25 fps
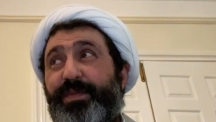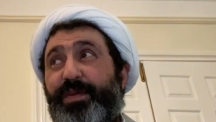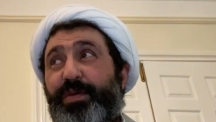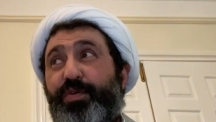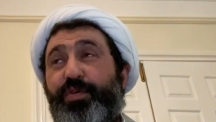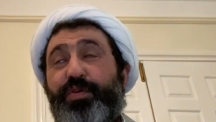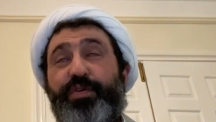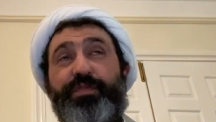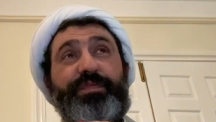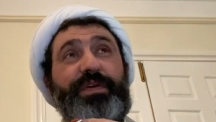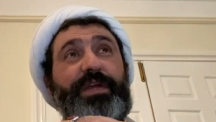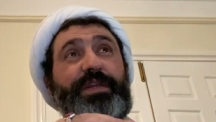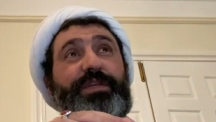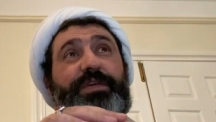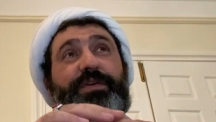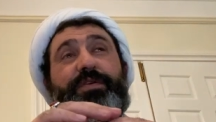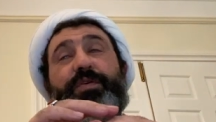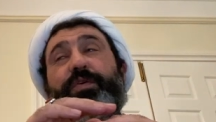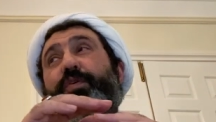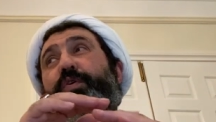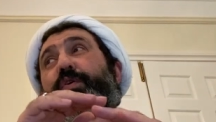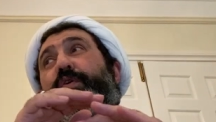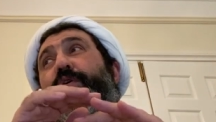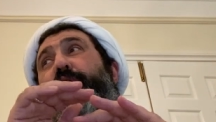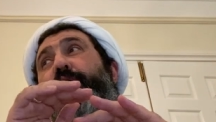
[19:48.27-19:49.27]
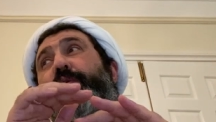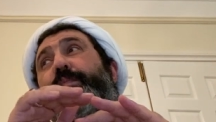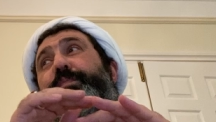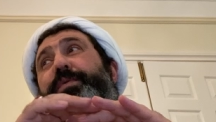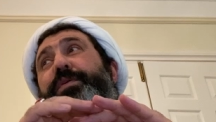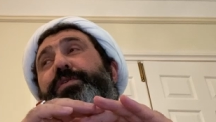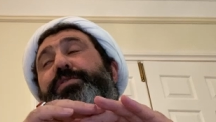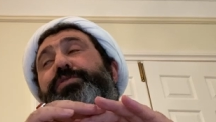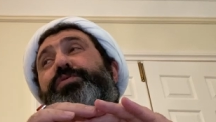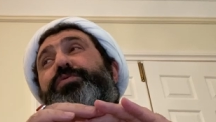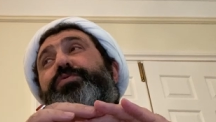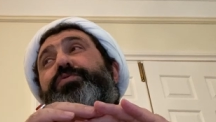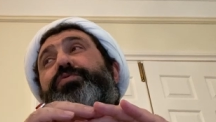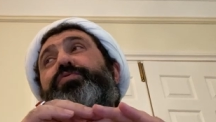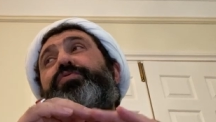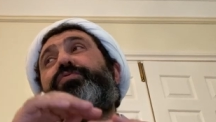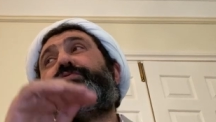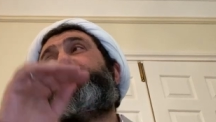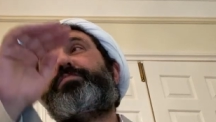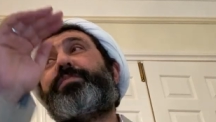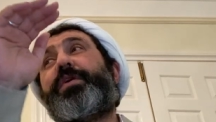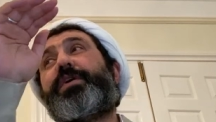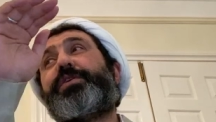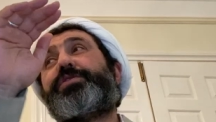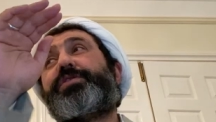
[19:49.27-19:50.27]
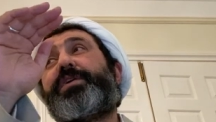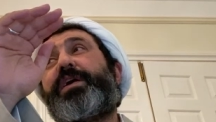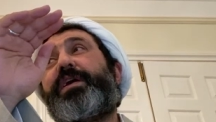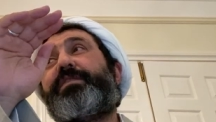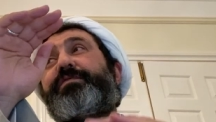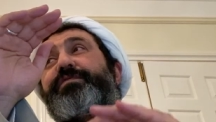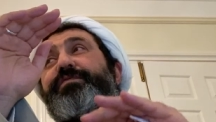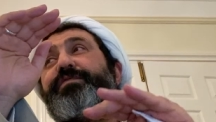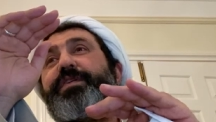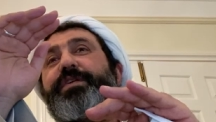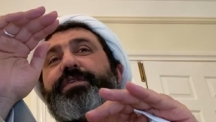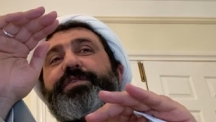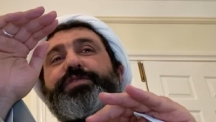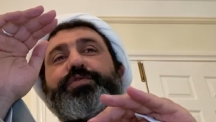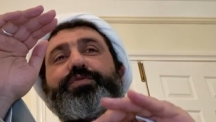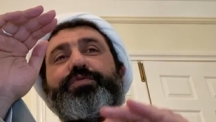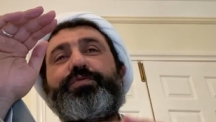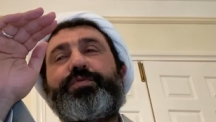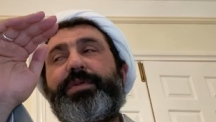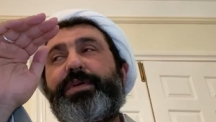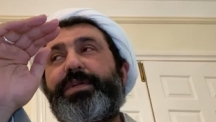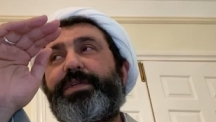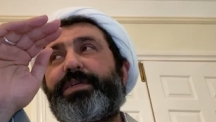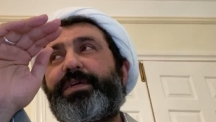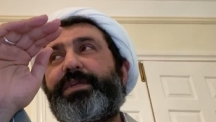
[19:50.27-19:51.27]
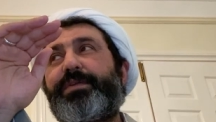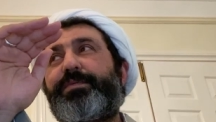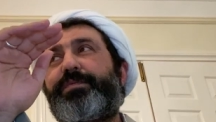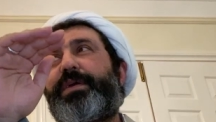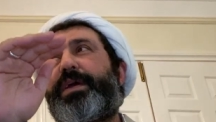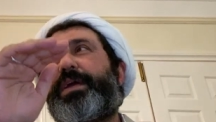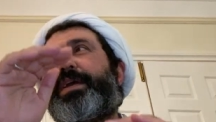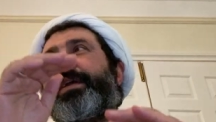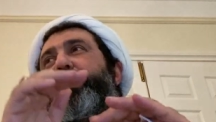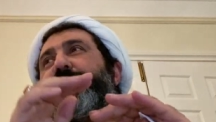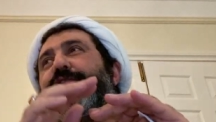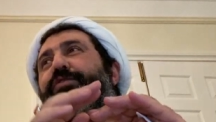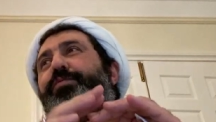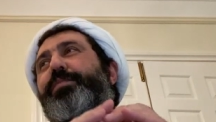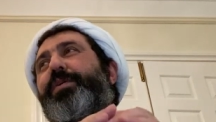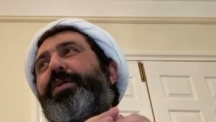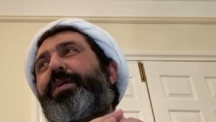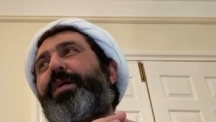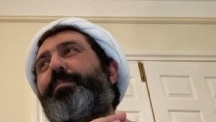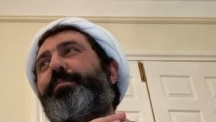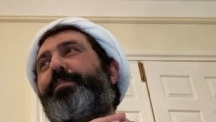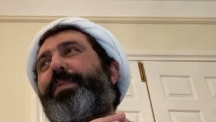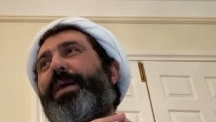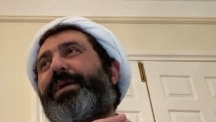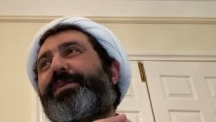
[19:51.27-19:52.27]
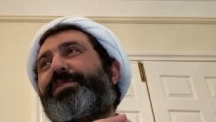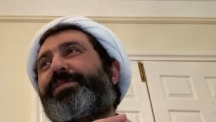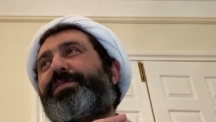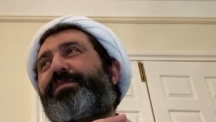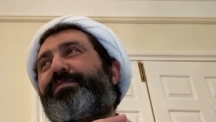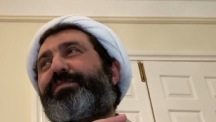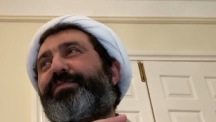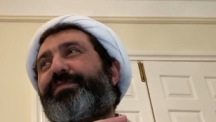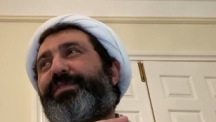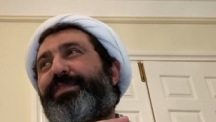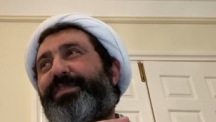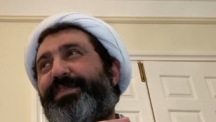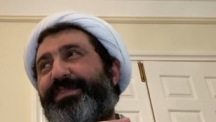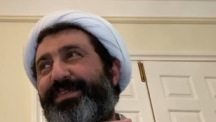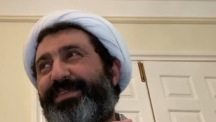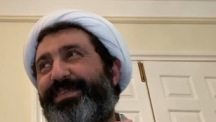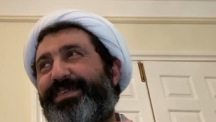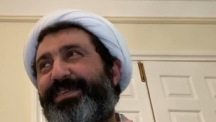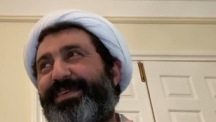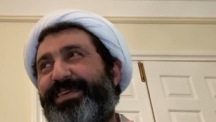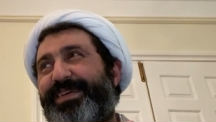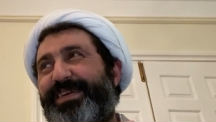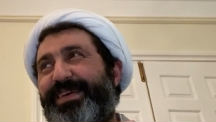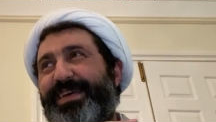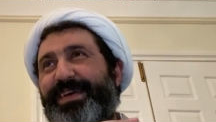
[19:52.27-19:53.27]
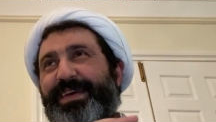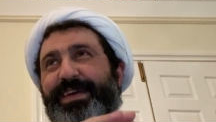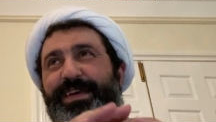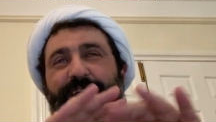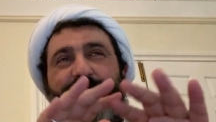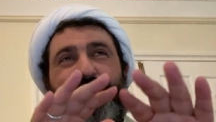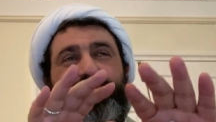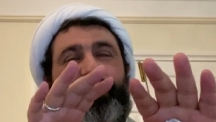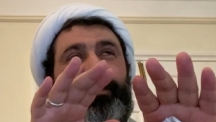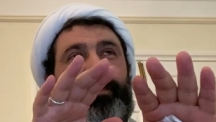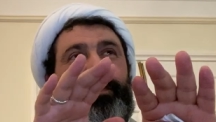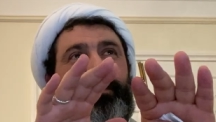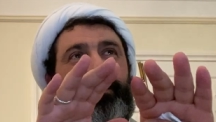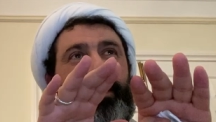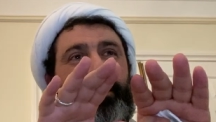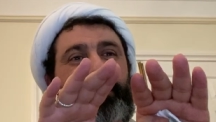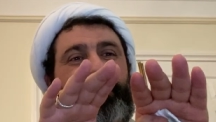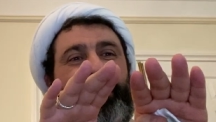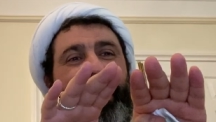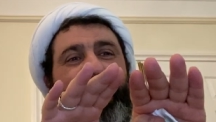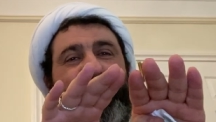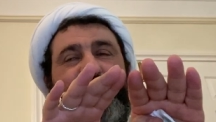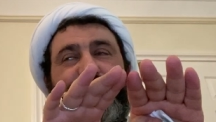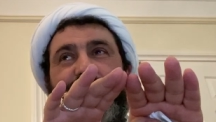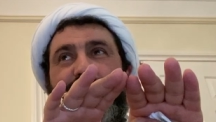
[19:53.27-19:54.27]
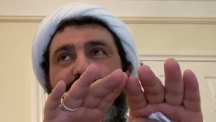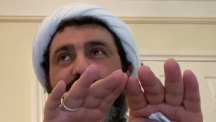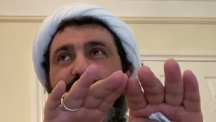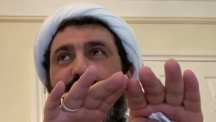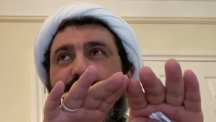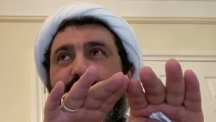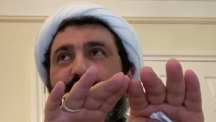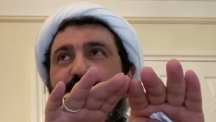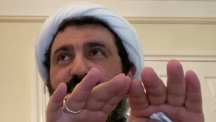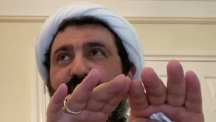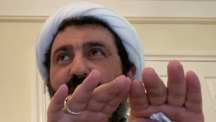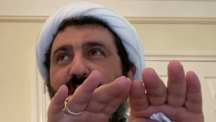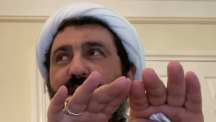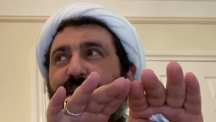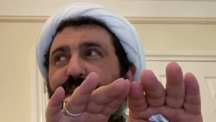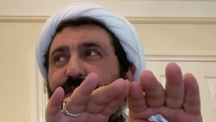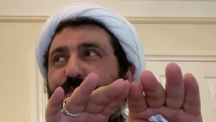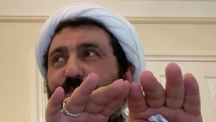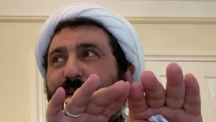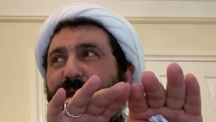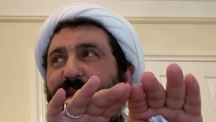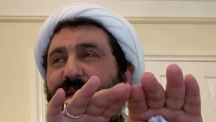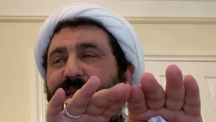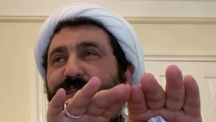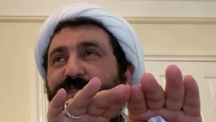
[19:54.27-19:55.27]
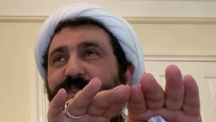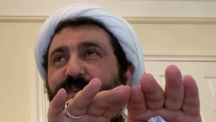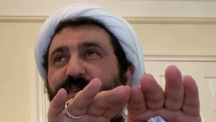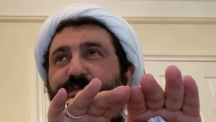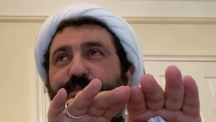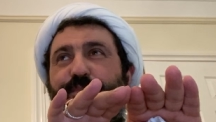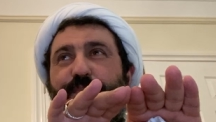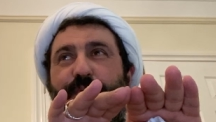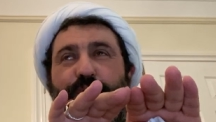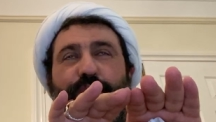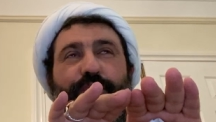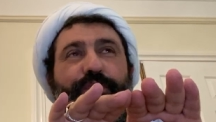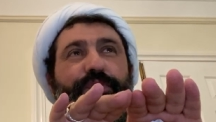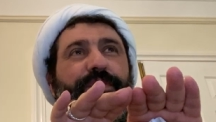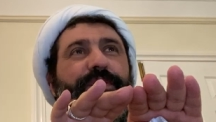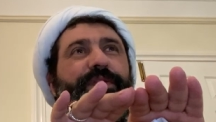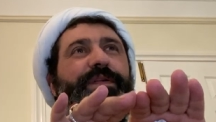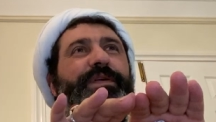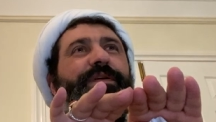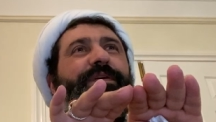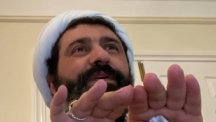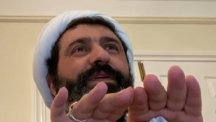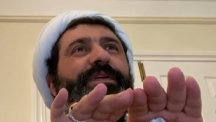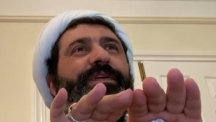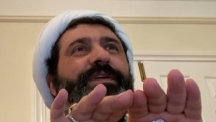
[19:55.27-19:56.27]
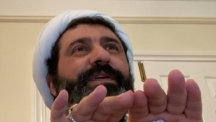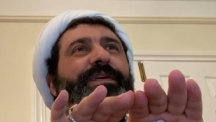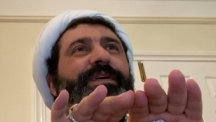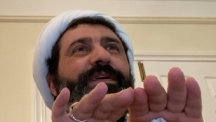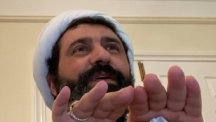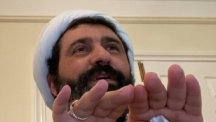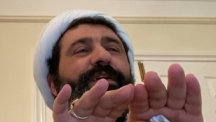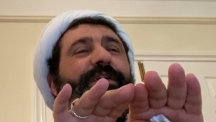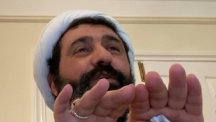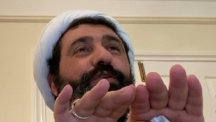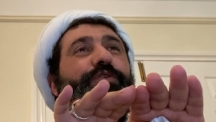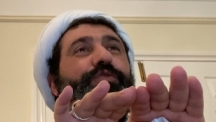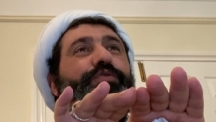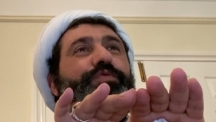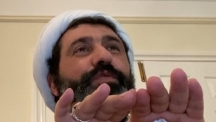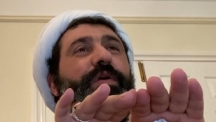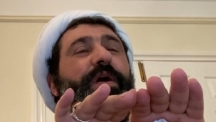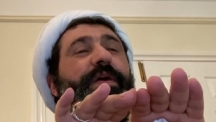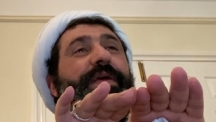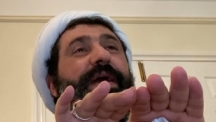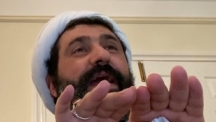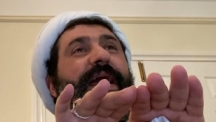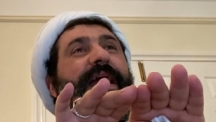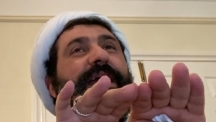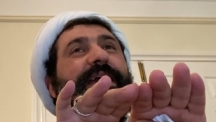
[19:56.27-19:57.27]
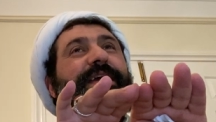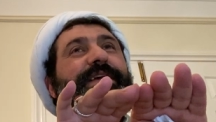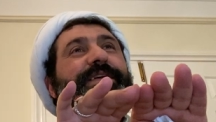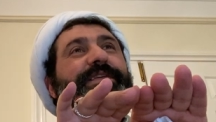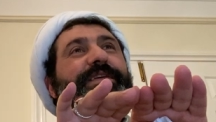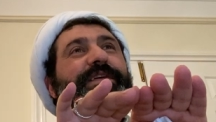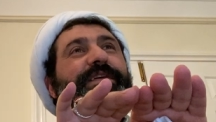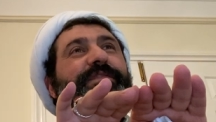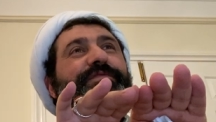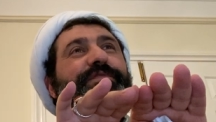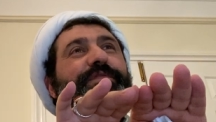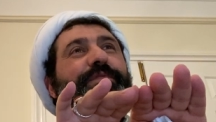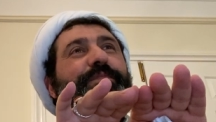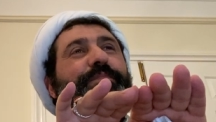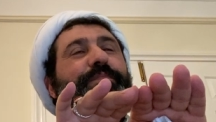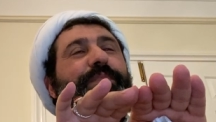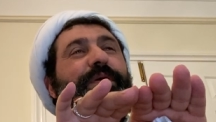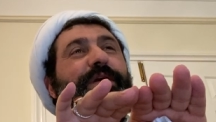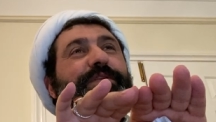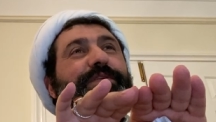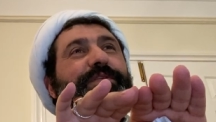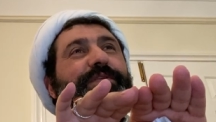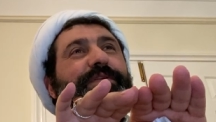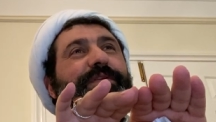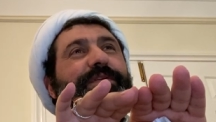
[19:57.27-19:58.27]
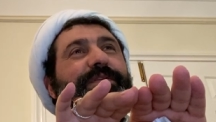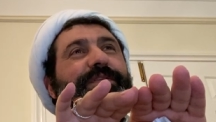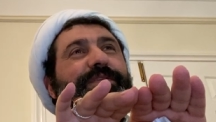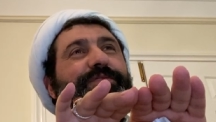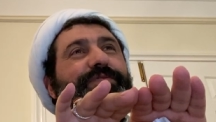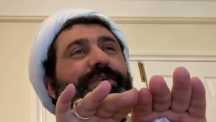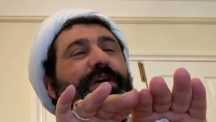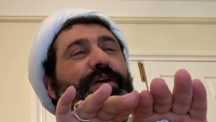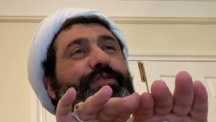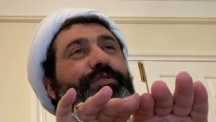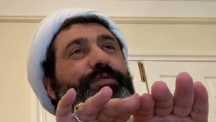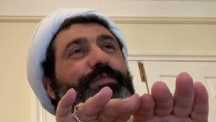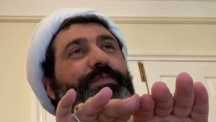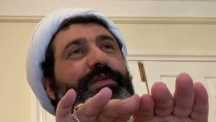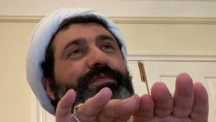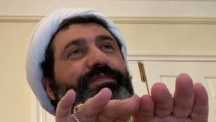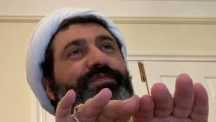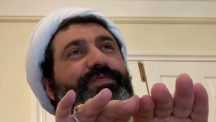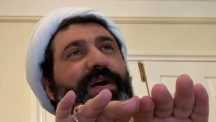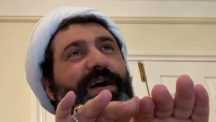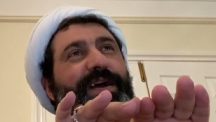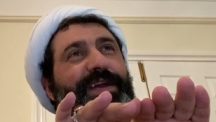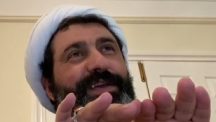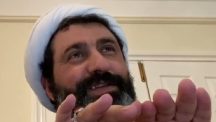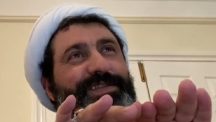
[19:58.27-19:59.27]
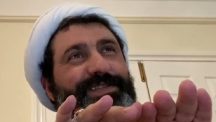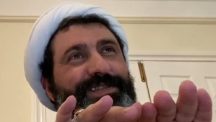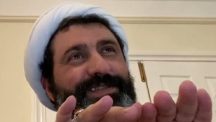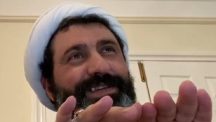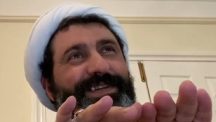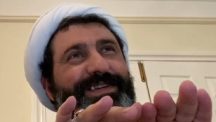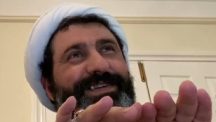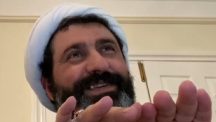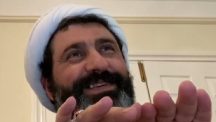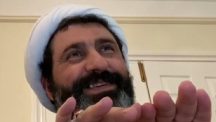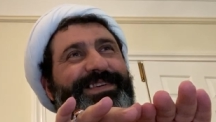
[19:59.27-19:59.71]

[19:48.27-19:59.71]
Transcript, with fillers: Or when hope is too much and fear is too little, again you become passive. When you have the right balance of both, you are active but try to be wise.